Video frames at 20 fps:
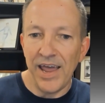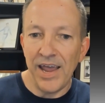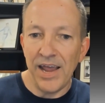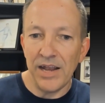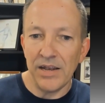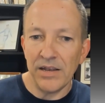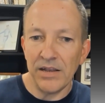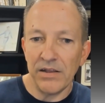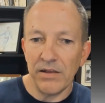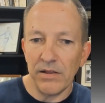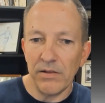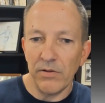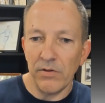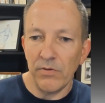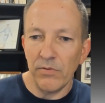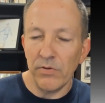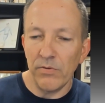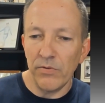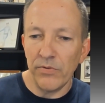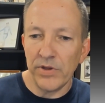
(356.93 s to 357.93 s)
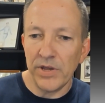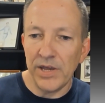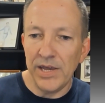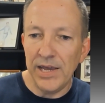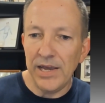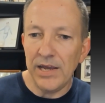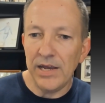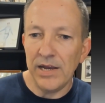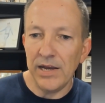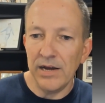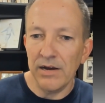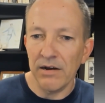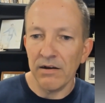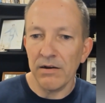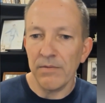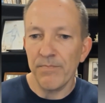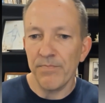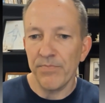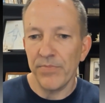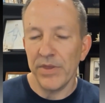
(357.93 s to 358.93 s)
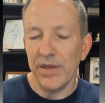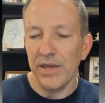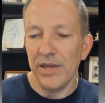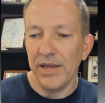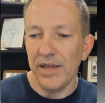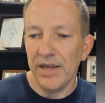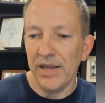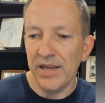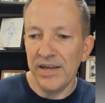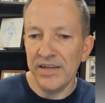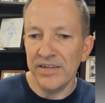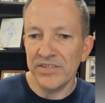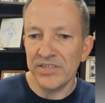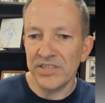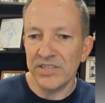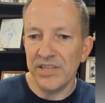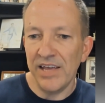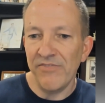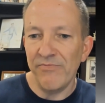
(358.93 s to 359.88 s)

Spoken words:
And key here is